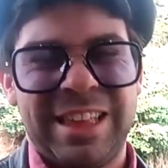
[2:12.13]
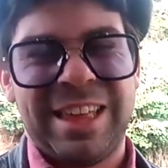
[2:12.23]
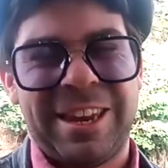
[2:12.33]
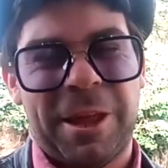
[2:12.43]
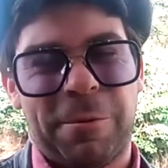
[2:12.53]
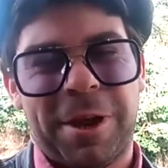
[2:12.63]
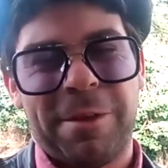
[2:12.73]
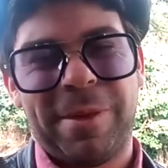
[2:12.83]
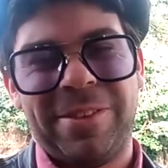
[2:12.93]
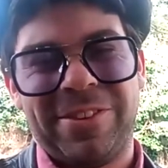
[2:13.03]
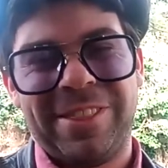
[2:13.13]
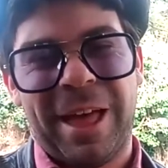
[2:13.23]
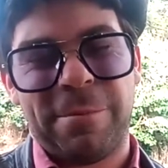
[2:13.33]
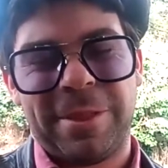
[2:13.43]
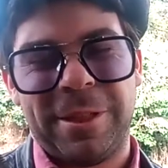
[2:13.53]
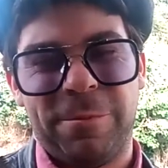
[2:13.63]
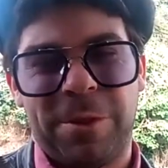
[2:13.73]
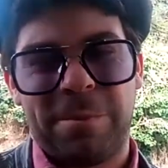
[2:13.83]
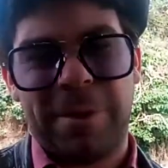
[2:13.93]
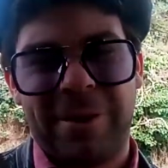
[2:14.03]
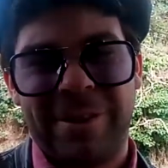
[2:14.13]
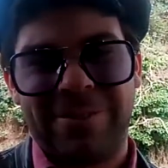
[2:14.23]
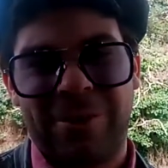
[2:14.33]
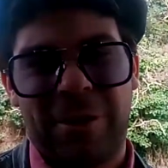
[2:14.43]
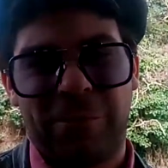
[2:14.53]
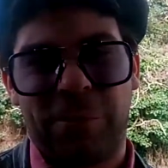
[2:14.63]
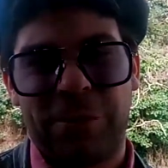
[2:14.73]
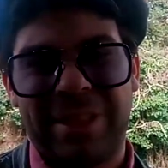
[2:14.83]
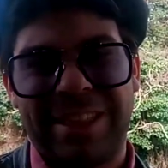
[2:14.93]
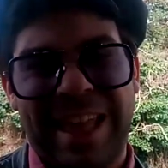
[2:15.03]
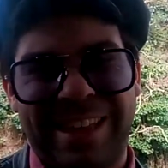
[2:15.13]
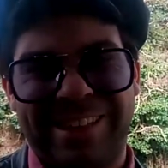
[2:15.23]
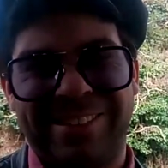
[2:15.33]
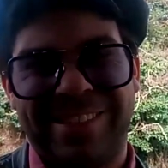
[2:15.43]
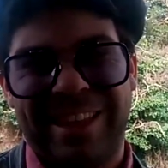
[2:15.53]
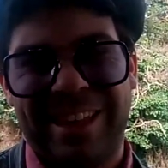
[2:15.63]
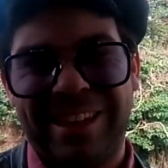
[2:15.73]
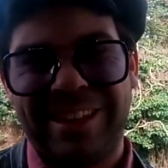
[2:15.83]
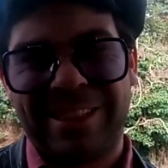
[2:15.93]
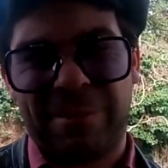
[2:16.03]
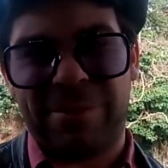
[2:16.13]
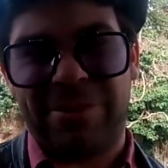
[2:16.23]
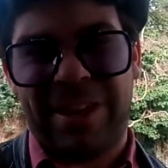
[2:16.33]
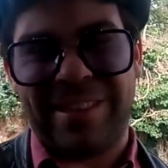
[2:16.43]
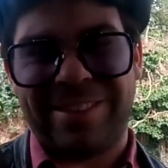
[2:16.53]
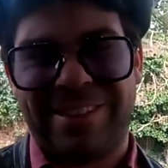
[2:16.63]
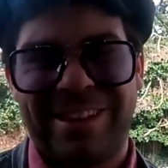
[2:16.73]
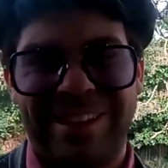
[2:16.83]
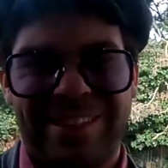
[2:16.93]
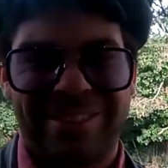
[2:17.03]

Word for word: Now when I mention the Absalom spirit, do not for one second think that I'm suggesting that the